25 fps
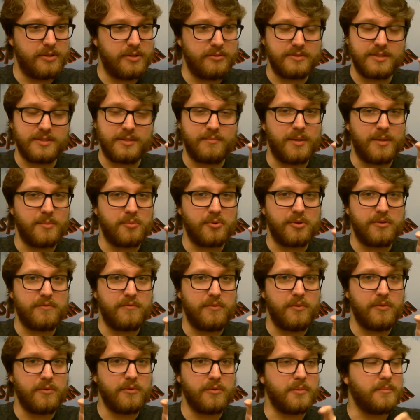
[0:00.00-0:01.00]
pills in memory
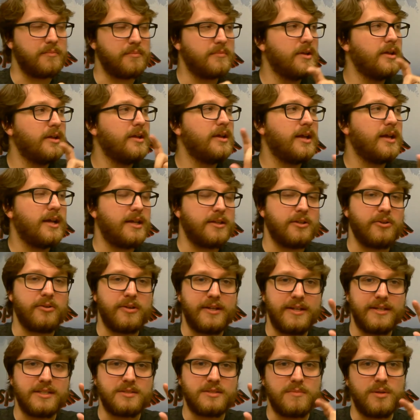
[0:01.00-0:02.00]
form, and they're
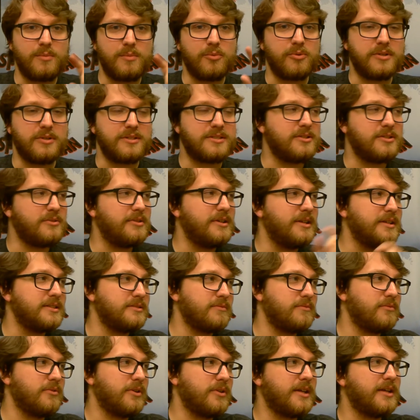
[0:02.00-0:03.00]
his memories, so he
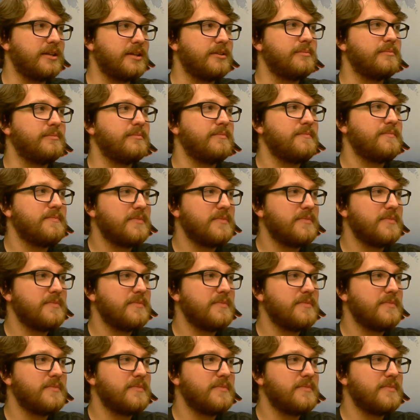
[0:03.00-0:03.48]
doesn't forget them.